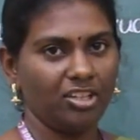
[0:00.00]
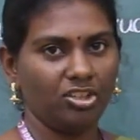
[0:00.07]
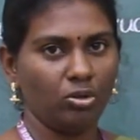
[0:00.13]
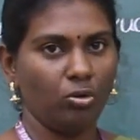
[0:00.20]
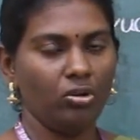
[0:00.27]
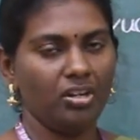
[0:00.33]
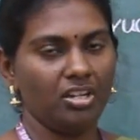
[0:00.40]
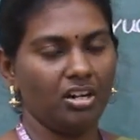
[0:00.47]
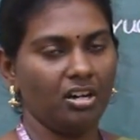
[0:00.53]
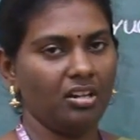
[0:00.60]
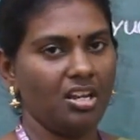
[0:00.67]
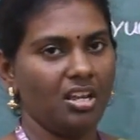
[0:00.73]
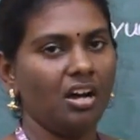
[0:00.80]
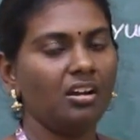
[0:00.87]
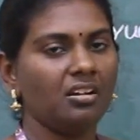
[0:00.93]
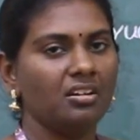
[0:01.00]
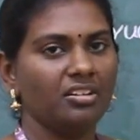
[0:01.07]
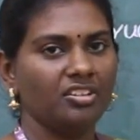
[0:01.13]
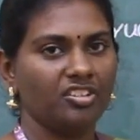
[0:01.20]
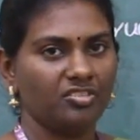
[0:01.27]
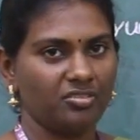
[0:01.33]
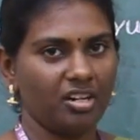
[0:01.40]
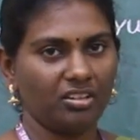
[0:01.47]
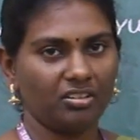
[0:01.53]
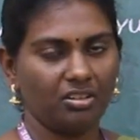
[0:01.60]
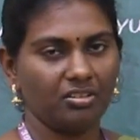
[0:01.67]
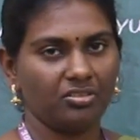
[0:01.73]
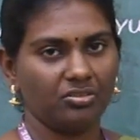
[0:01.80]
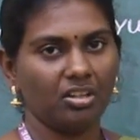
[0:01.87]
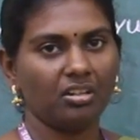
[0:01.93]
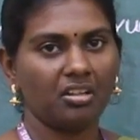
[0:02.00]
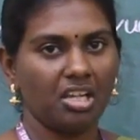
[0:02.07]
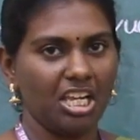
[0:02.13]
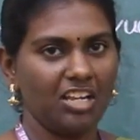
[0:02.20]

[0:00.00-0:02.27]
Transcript: I told earlier, struct is the